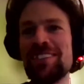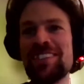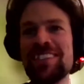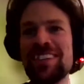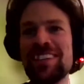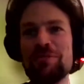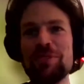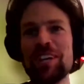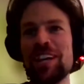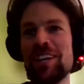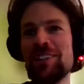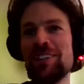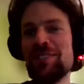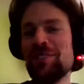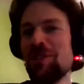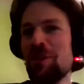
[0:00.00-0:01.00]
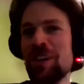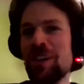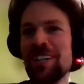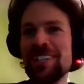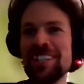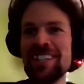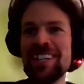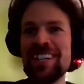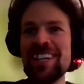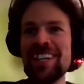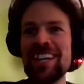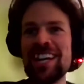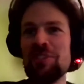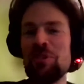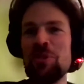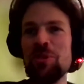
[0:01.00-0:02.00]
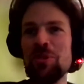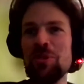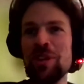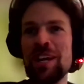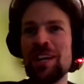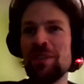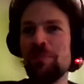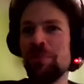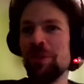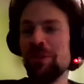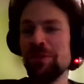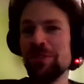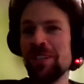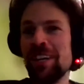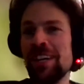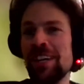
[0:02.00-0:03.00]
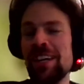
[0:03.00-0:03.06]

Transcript: that we had no idea at all how to build.